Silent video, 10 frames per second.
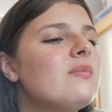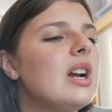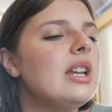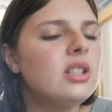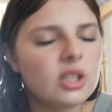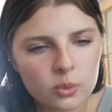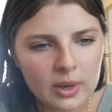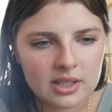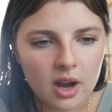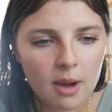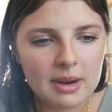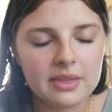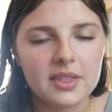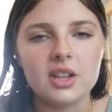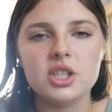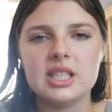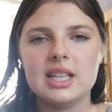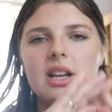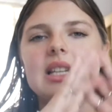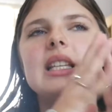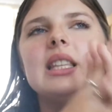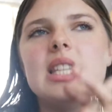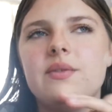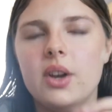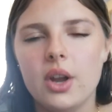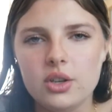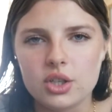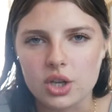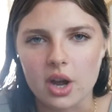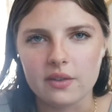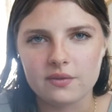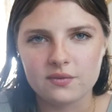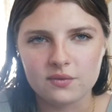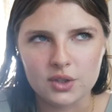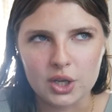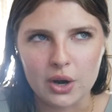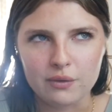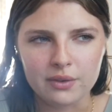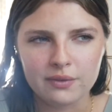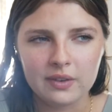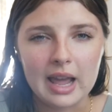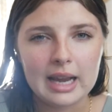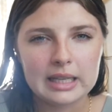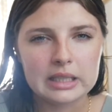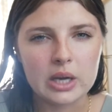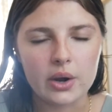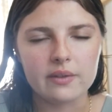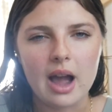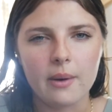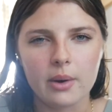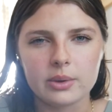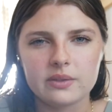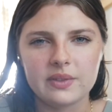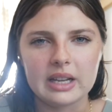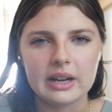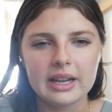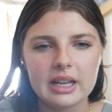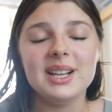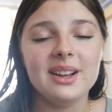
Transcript: it's just a weird time. And I just think I needed this video to just kind of, you know, reflect kind of how I was feeling.